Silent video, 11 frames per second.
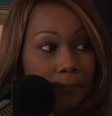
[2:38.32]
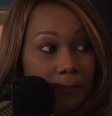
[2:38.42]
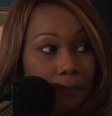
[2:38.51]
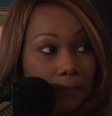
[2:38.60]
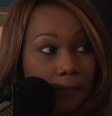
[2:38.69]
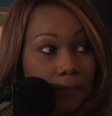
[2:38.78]

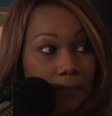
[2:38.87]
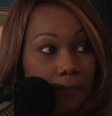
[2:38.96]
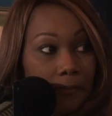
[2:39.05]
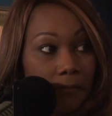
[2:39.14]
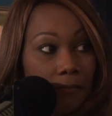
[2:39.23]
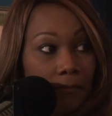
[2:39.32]
Wow.
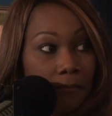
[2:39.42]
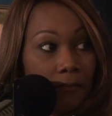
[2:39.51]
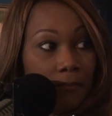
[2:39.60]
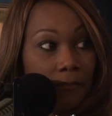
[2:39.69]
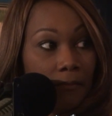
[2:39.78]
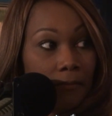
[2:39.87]

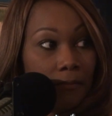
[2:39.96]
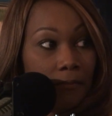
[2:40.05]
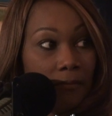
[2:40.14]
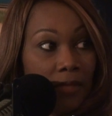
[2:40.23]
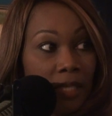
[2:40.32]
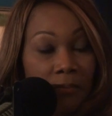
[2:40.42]
Wow.
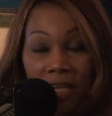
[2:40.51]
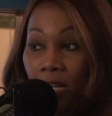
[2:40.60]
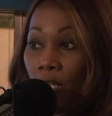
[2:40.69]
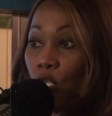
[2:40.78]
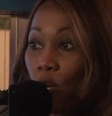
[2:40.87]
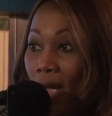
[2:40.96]
So
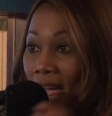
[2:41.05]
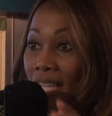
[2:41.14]
because you're